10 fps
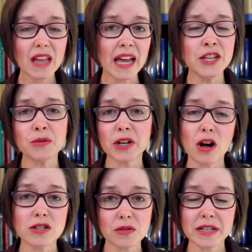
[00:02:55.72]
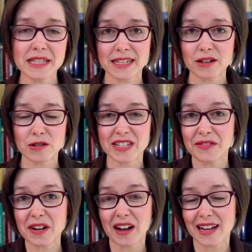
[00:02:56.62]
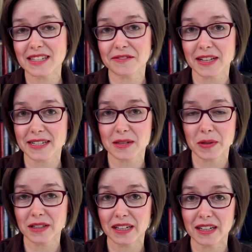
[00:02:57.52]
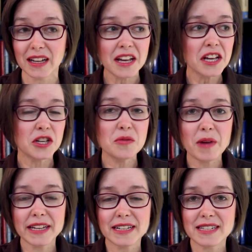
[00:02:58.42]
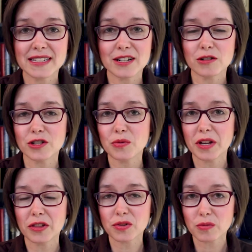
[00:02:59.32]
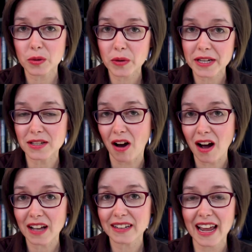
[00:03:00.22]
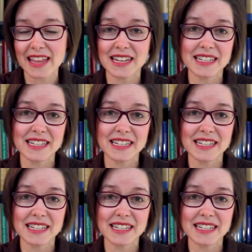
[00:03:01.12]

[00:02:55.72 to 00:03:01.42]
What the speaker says: And you can also consider different kinds of flexibility. You might consider doing 3 weeks on and then